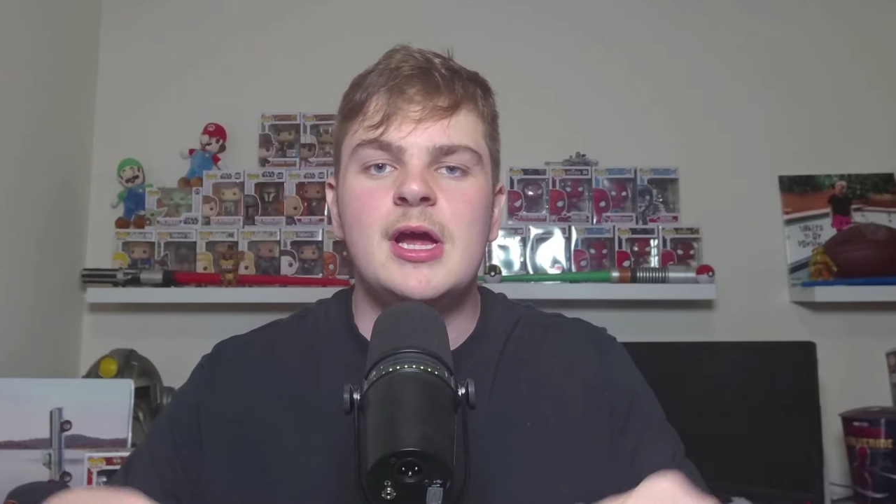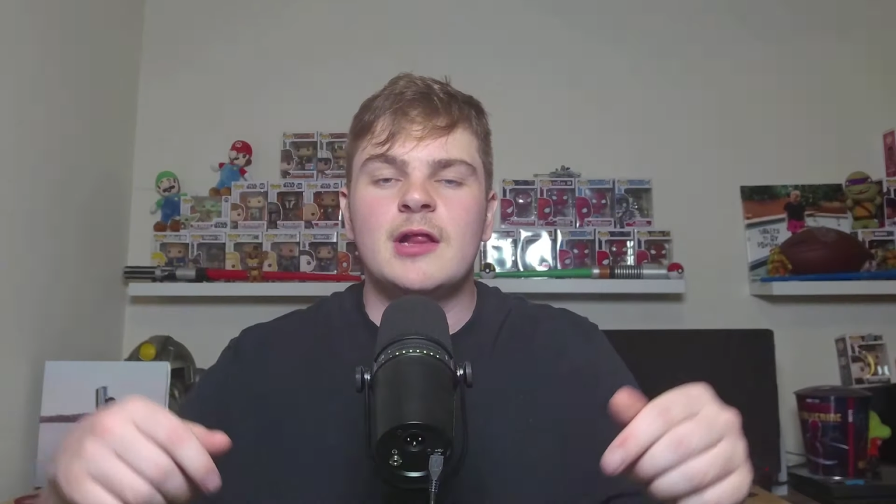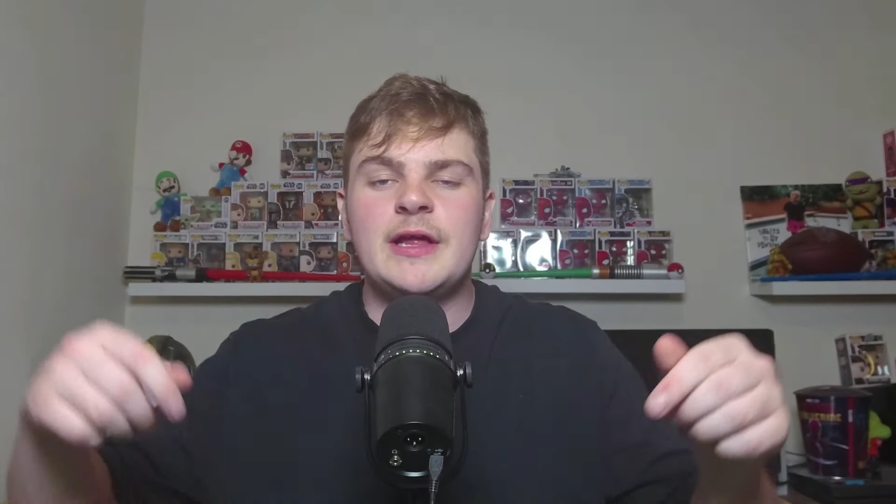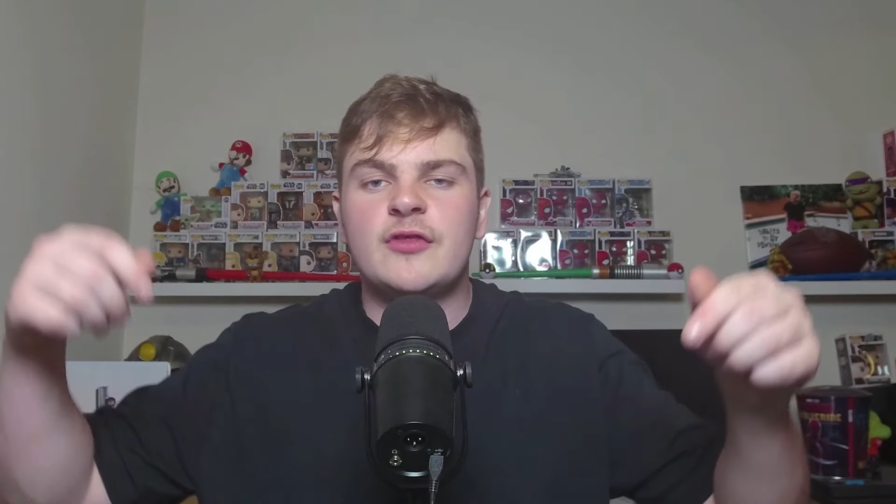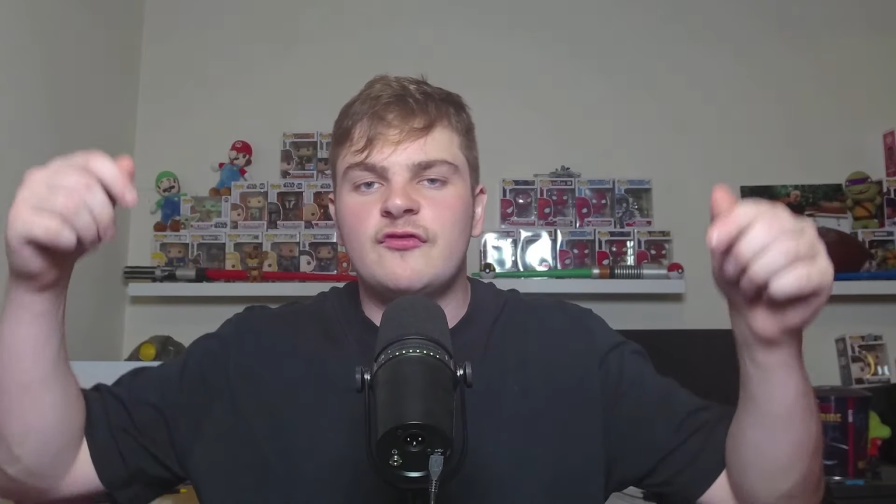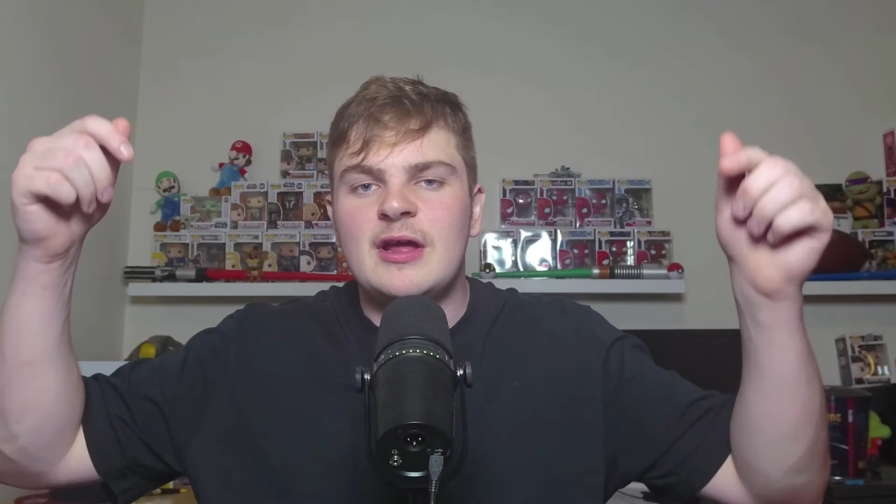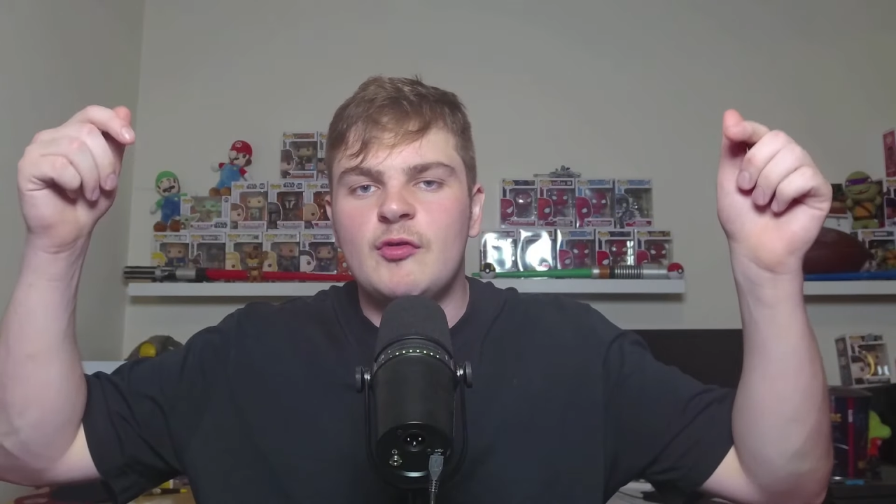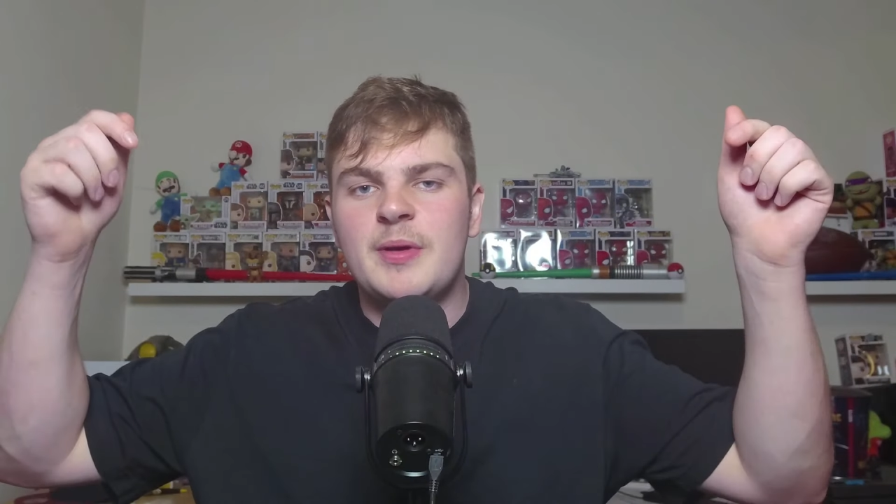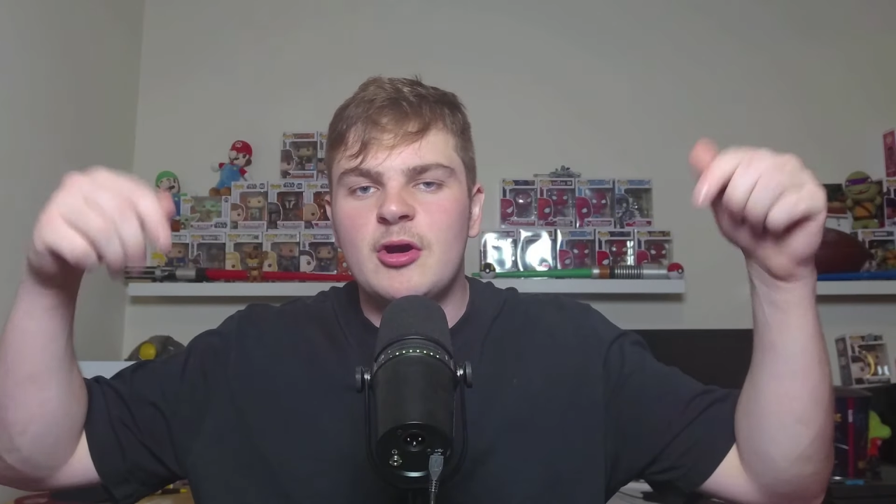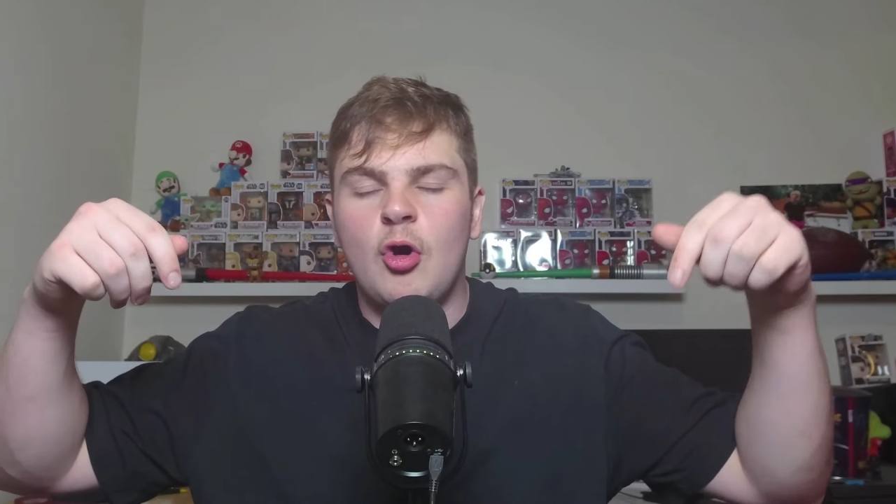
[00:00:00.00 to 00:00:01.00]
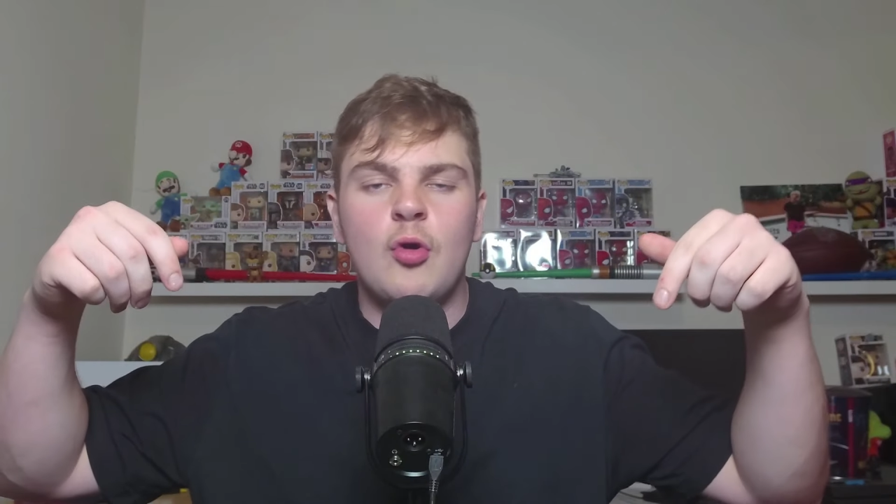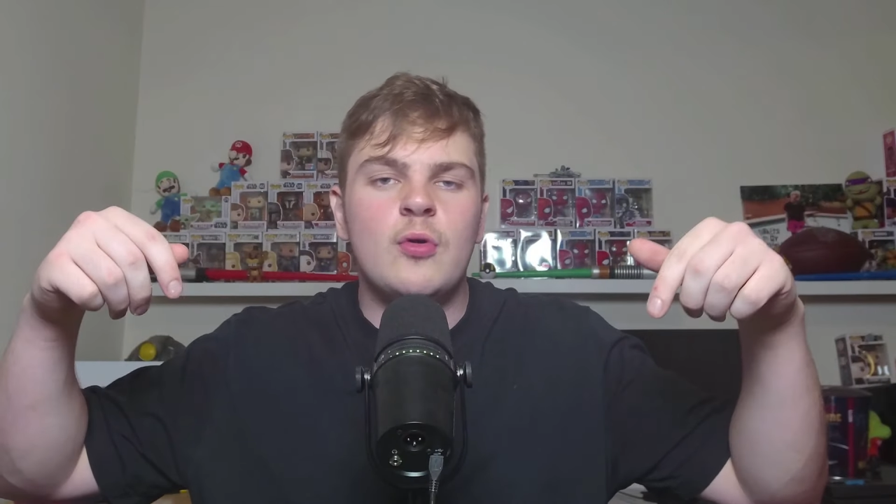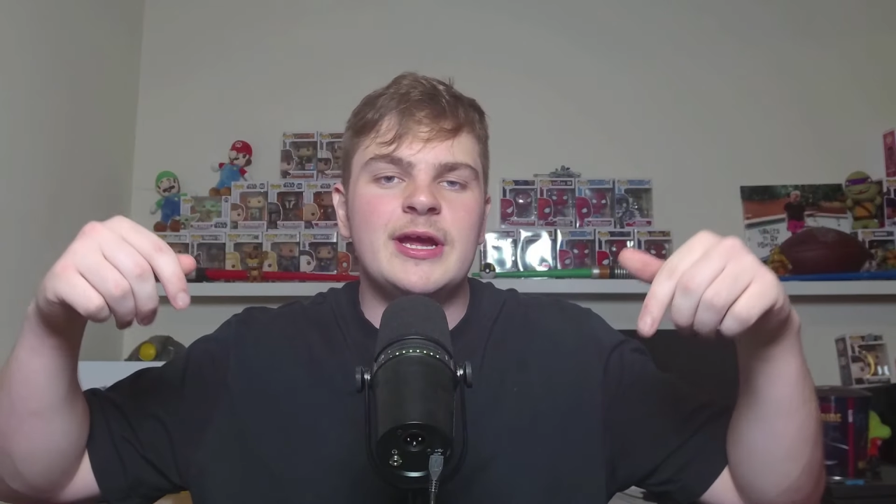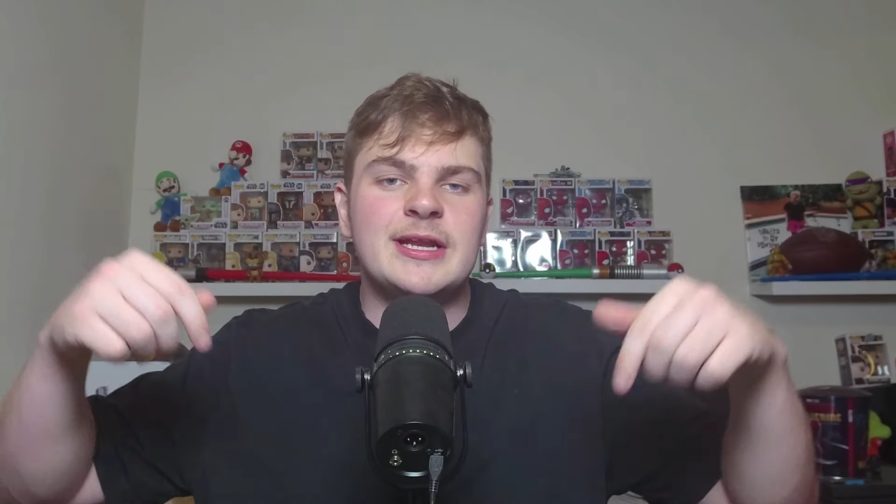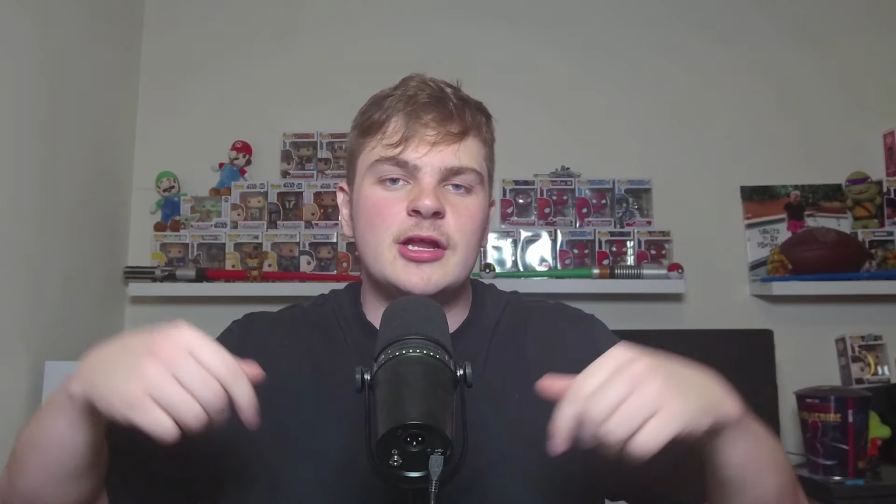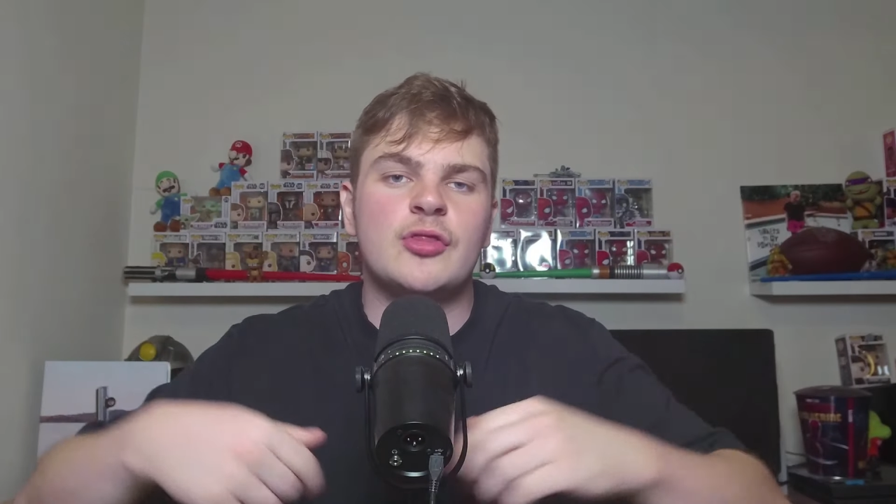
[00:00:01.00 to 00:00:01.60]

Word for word: Links for them will be all in the